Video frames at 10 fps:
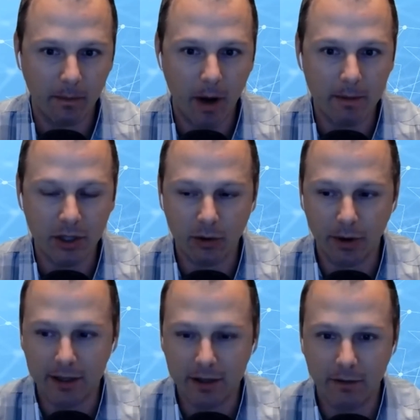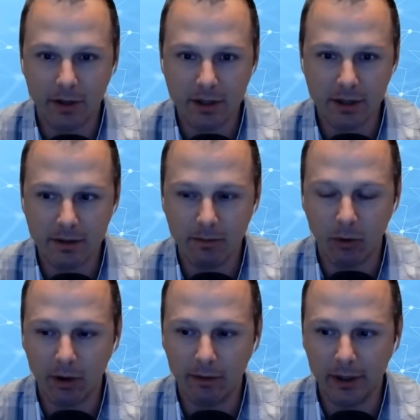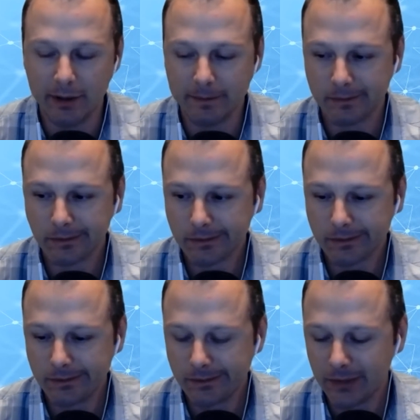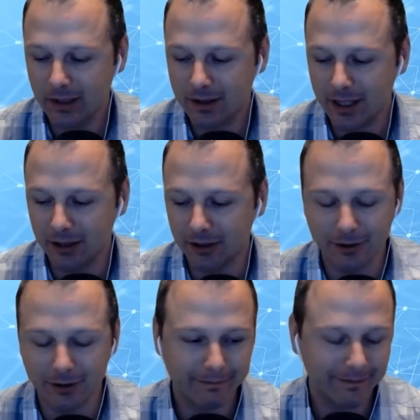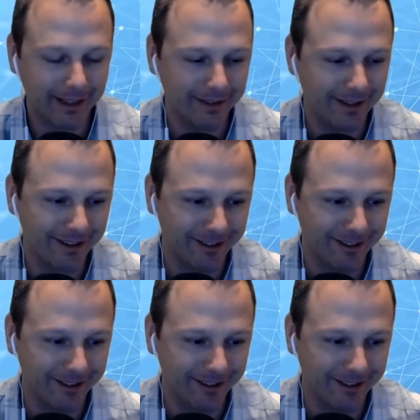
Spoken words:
object oriented versus more of a single, I don't